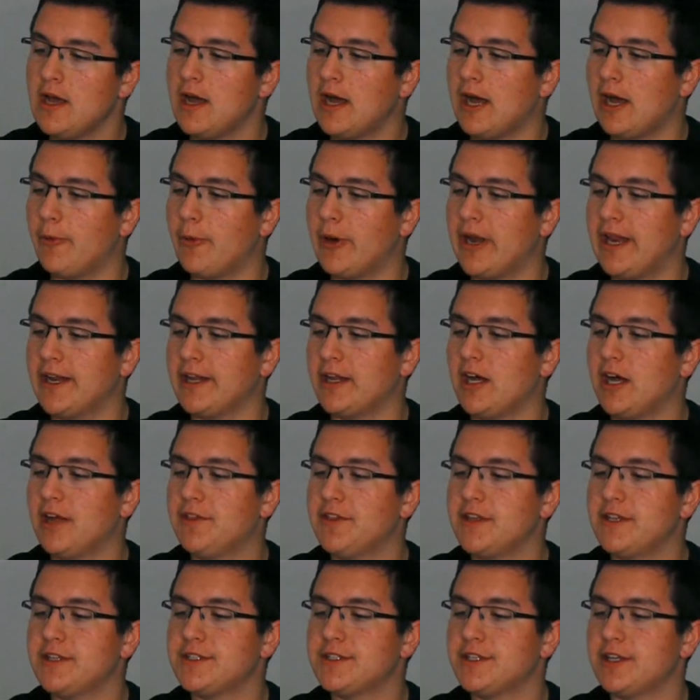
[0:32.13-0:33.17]
I went ahead and got
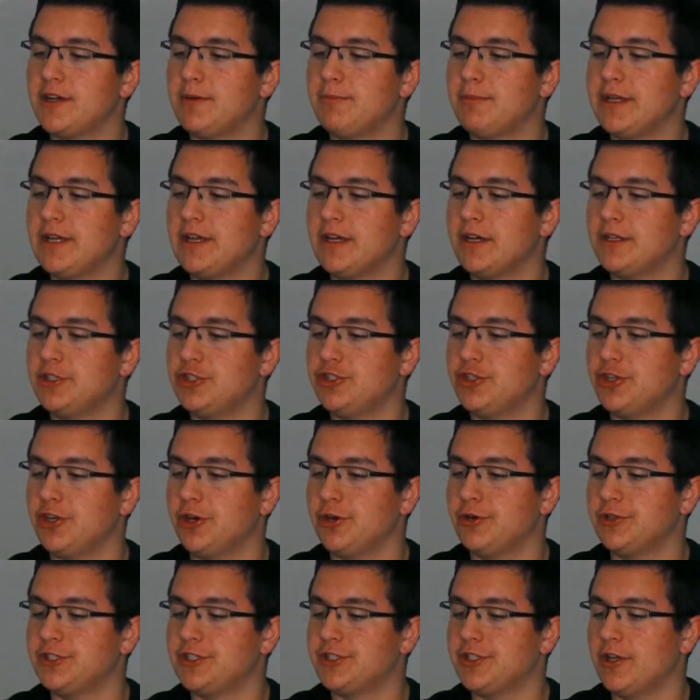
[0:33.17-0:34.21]
this because, you
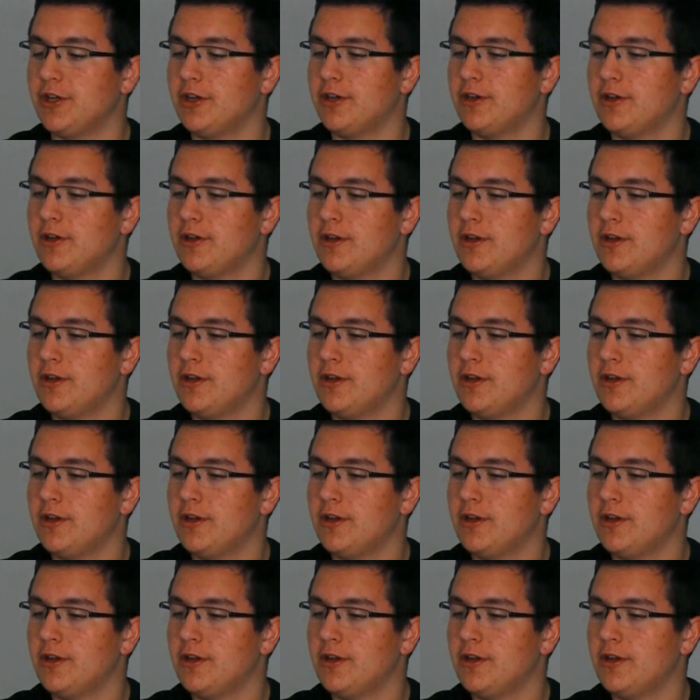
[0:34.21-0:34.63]
know, it's a